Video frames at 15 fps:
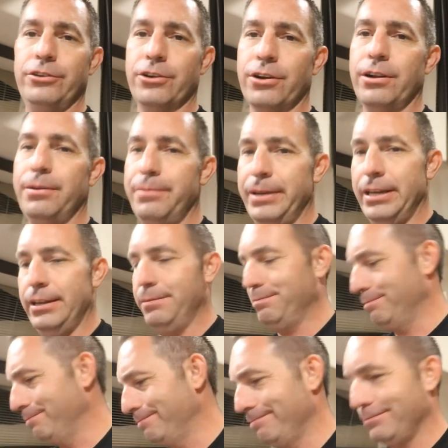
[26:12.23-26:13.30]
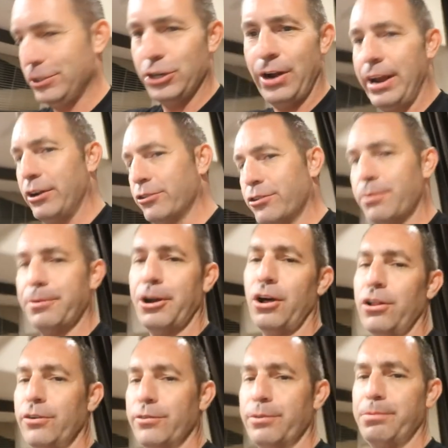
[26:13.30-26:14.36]
You're going to be your anchor's going to be
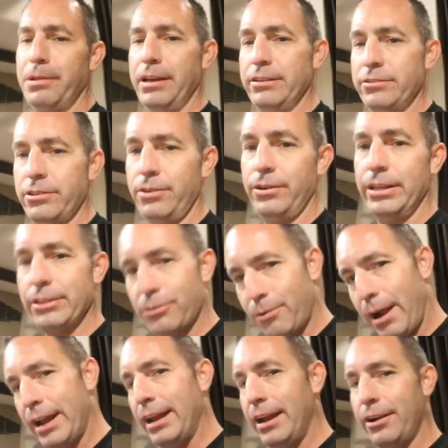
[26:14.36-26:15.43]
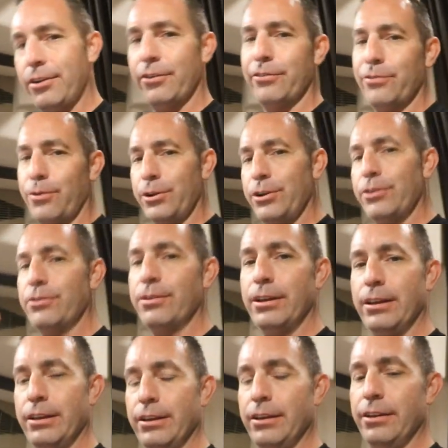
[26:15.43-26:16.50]
all over the place. So get the right anchor for your
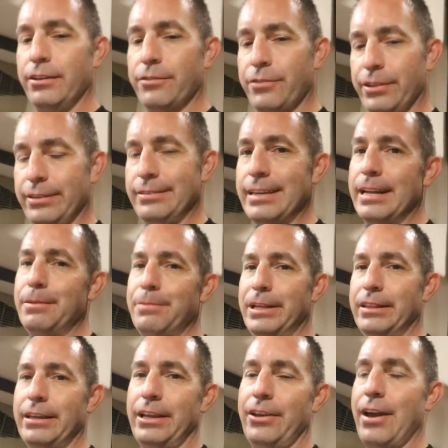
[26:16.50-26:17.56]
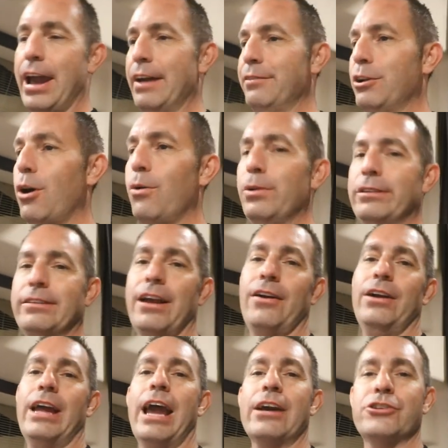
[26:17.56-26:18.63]
for the sediment that you have, and always
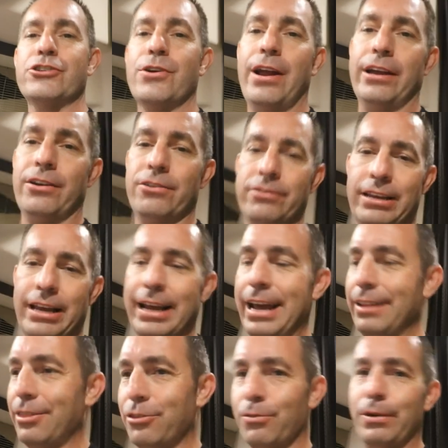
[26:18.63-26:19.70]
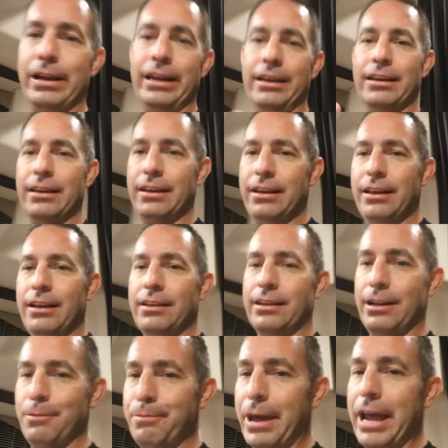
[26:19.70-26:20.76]
carry extra anchors. I got three.
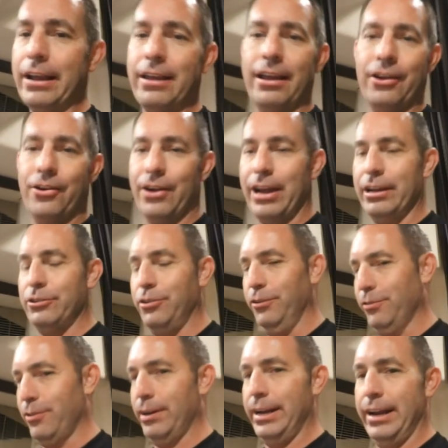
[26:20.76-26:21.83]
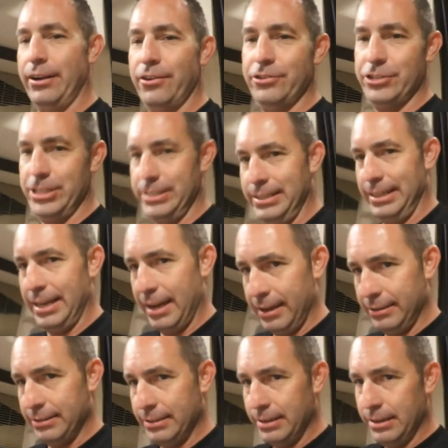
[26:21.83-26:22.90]
Got a back anchor. I had two front anchors just in case.